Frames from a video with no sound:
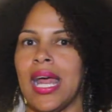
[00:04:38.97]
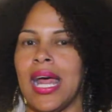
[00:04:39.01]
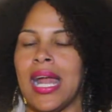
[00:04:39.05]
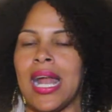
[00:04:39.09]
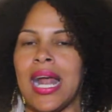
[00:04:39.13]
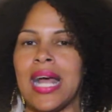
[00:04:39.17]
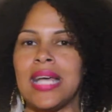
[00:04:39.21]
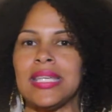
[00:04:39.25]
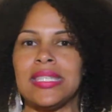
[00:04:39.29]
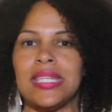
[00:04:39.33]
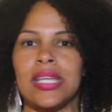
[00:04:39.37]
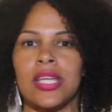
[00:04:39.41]
And
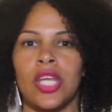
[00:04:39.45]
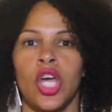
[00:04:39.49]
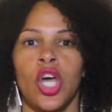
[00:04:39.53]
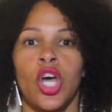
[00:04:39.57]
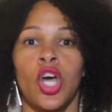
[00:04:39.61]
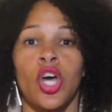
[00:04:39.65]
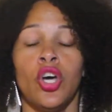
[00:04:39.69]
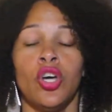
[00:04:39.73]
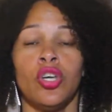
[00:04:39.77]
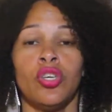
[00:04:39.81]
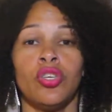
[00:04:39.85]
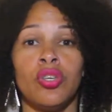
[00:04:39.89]
I said,
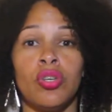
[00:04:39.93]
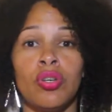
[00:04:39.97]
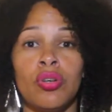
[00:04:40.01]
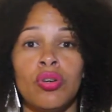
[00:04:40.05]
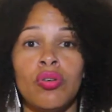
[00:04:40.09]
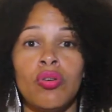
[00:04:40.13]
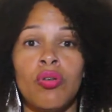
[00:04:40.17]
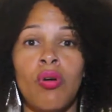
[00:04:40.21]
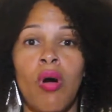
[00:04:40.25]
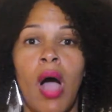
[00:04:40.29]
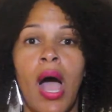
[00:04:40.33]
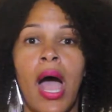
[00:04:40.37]

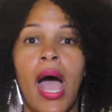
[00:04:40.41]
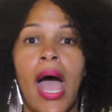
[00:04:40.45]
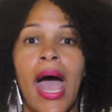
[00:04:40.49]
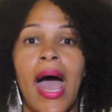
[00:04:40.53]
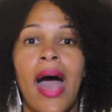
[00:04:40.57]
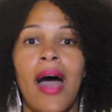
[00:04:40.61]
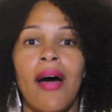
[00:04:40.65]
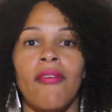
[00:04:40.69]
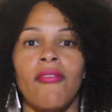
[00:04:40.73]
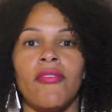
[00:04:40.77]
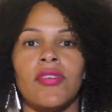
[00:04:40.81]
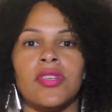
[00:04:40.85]
you
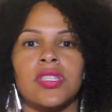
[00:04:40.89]
have